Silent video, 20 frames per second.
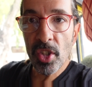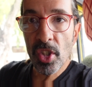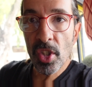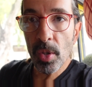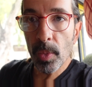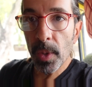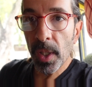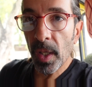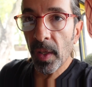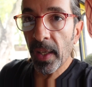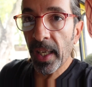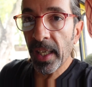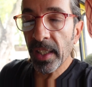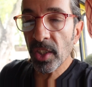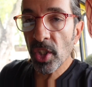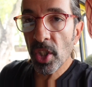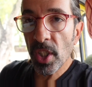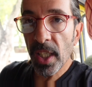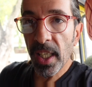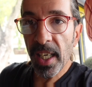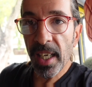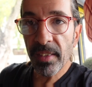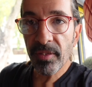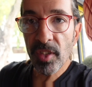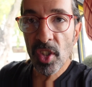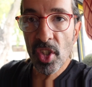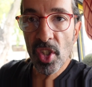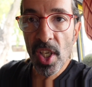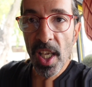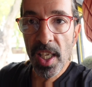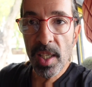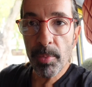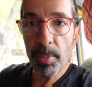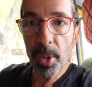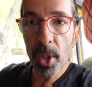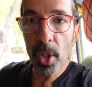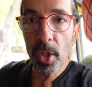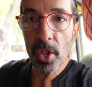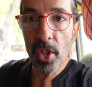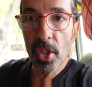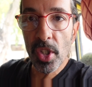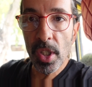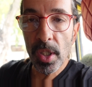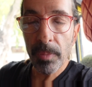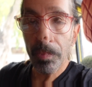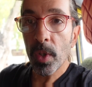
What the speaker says: so we don't actually have to stay put.